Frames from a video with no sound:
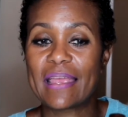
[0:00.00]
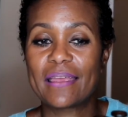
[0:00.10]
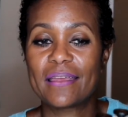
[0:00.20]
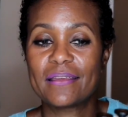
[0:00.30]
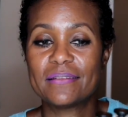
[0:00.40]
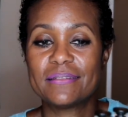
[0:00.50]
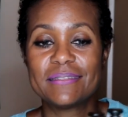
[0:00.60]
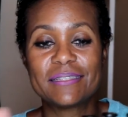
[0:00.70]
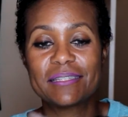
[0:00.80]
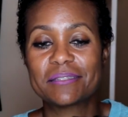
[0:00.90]

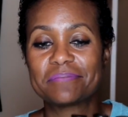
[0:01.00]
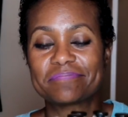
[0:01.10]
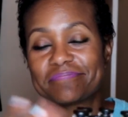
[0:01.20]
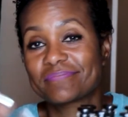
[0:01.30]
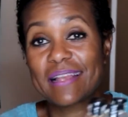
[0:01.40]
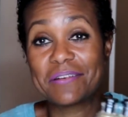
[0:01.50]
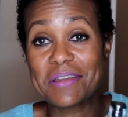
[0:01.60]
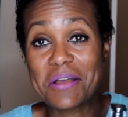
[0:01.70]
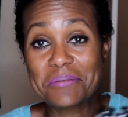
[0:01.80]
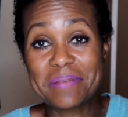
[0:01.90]
and I don't
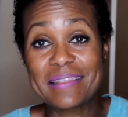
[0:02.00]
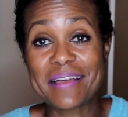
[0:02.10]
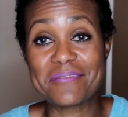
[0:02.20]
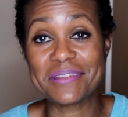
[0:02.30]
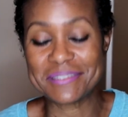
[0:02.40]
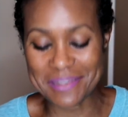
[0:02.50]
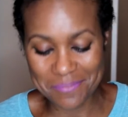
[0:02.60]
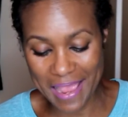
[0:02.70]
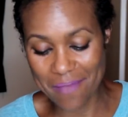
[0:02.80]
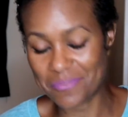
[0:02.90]
know, I love it.
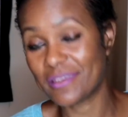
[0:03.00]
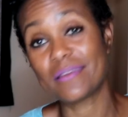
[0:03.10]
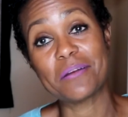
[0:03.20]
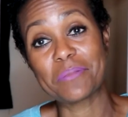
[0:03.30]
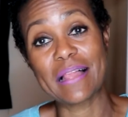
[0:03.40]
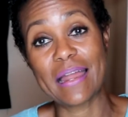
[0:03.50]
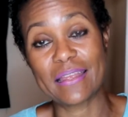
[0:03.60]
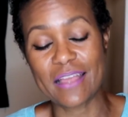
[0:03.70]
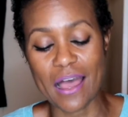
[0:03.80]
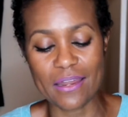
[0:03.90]
I'm happy. I'm glad
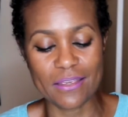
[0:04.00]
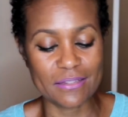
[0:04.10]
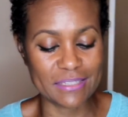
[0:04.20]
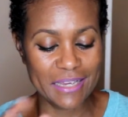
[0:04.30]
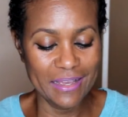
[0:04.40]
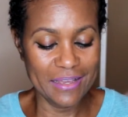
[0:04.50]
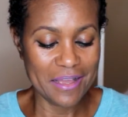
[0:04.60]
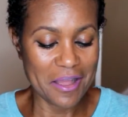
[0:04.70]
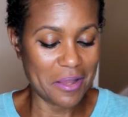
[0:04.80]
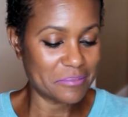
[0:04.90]
I got it.
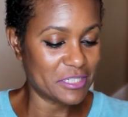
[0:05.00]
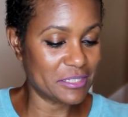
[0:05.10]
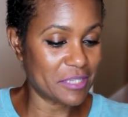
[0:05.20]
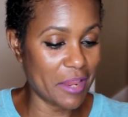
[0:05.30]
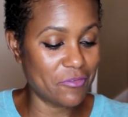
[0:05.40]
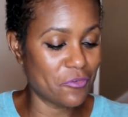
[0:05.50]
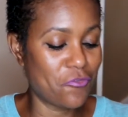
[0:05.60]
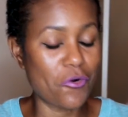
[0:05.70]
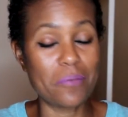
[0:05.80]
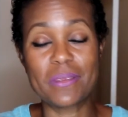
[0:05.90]
She saved it
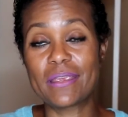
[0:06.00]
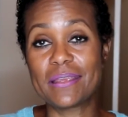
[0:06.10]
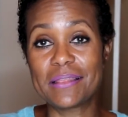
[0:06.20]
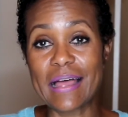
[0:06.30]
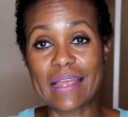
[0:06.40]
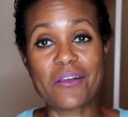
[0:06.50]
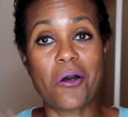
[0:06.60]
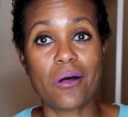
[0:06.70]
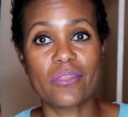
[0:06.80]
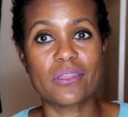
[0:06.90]
for me, like
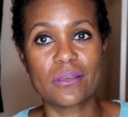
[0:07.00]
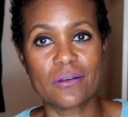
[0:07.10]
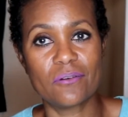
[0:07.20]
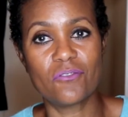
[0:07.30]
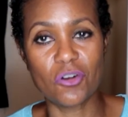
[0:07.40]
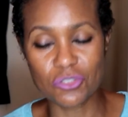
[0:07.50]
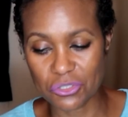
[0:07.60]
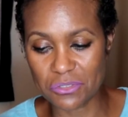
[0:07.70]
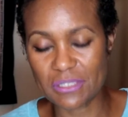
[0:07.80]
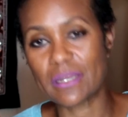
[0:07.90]
all the
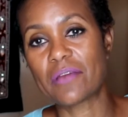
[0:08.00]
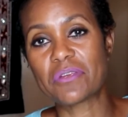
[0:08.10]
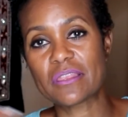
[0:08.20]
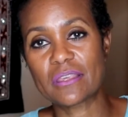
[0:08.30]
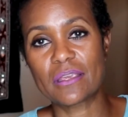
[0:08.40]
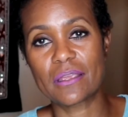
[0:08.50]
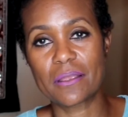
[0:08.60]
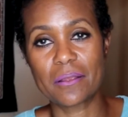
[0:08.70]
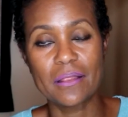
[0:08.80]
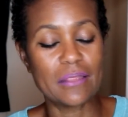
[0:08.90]
vultures and
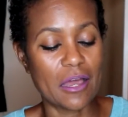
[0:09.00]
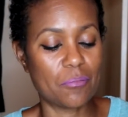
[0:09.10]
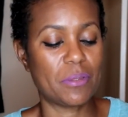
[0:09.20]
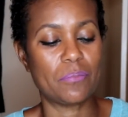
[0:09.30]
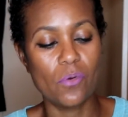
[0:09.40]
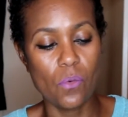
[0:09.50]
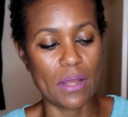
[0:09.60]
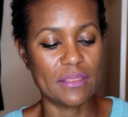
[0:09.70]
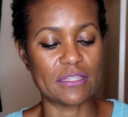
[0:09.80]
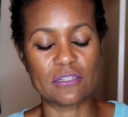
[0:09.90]
everything. A lot of people
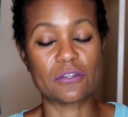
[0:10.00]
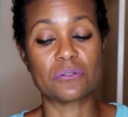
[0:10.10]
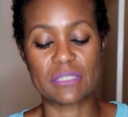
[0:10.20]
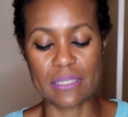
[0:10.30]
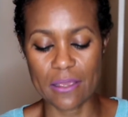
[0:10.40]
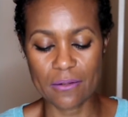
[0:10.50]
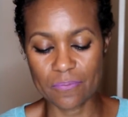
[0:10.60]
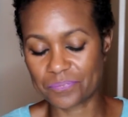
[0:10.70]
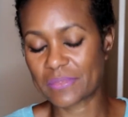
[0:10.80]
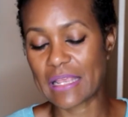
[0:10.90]
want this little set,